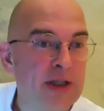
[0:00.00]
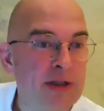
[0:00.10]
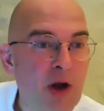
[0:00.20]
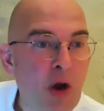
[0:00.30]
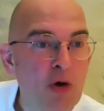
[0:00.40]

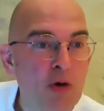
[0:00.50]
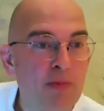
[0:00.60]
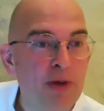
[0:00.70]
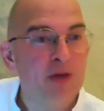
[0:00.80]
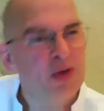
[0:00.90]
local
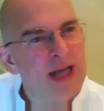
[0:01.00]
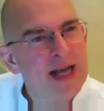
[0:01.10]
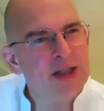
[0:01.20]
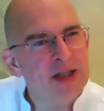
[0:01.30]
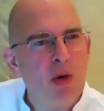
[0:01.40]
priest was
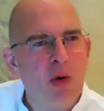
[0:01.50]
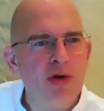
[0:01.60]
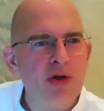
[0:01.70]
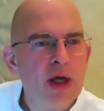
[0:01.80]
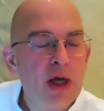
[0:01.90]
saying to me, go
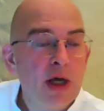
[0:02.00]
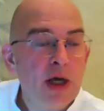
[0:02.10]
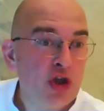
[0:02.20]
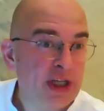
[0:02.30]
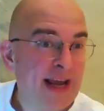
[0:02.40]
on,
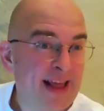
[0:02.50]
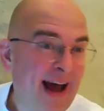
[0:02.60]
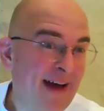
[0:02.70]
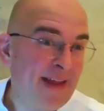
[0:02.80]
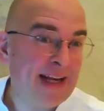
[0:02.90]
just say
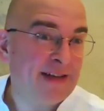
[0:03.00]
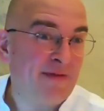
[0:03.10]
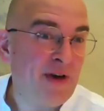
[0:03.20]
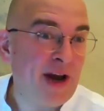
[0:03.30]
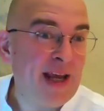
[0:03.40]
that and then it's
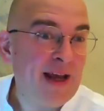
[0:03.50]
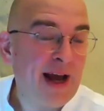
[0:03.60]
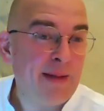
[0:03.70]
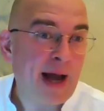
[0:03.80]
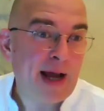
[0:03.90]
free.
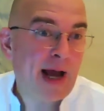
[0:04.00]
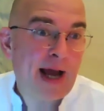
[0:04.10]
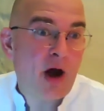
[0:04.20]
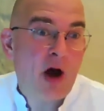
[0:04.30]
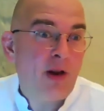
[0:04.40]
And I'm like, I
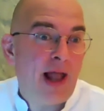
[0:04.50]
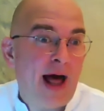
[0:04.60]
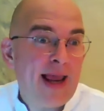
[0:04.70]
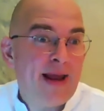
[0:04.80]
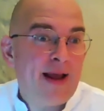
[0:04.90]
can't
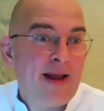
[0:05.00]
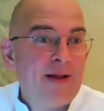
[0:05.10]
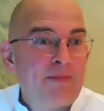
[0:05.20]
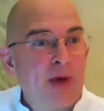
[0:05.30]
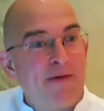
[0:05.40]
lie.
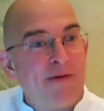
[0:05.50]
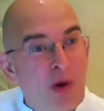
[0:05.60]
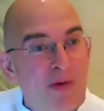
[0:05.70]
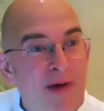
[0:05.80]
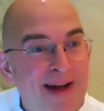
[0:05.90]
But
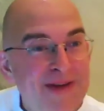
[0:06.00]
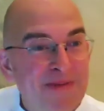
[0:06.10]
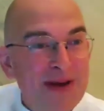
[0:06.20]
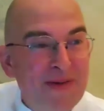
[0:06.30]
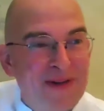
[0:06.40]
everyone around
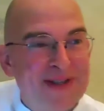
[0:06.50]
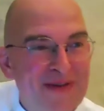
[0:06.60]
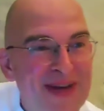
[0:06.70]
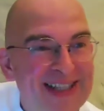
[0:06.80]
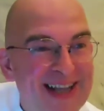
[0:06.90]
me wanted
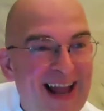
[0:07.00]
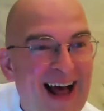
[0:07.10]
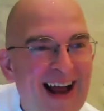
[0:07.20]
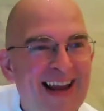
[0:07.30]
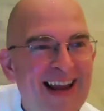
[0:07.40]
me to
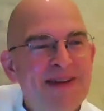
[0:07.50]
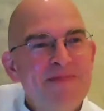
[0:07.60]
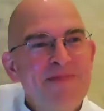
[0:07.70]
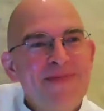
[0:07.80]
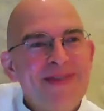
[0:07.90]
lie.
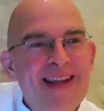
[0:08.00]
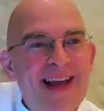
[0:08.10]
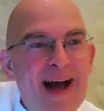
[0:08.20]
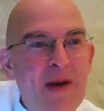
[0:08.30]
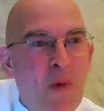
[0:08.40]

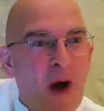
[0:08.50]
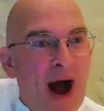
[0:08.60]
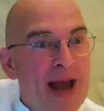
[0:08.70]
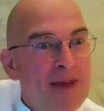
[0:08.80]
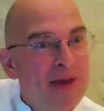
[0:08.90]

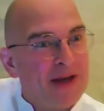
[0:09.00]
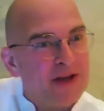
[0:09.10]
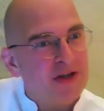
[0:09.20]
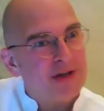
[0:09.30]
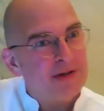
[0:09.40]
Why?
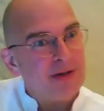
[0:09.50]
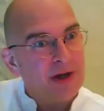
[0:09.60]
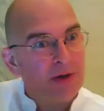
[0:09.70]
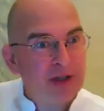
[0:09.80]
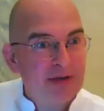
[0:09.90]
Because,
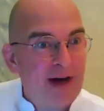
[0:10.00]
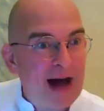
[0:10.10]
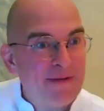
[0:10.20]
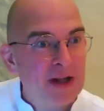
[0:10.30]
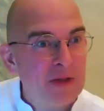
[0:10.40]

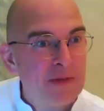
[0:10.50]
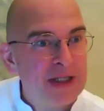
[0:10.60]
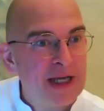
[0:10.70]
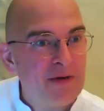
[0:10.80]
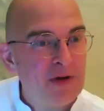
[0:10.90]
survival in the
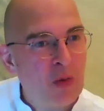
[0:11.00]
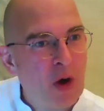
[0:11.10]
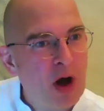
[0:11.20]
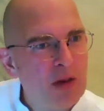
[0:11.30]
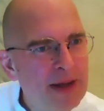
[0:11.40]
material
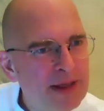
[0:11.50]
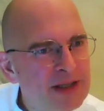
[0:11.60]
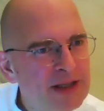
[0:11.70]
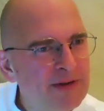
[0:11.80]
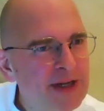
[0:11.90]
world meant
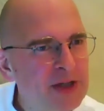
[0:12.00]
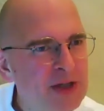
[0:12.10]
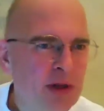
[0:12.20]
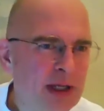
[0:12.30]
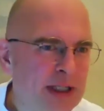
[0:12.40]
these fees
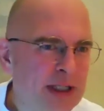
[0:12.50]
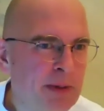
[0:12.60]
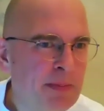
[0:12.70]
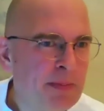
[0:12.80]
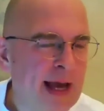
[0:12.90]
wouldn't need to
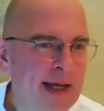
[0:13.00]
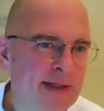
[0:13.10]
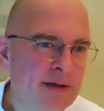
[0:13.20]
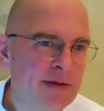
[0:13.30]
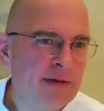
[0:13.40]
be
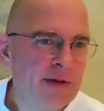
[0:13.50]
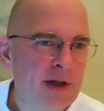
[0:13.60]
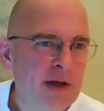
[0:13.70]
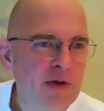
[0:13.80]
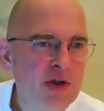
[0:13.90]
paid. And,
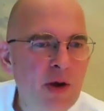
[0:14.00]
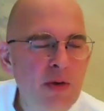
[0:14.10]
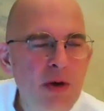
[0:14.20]
so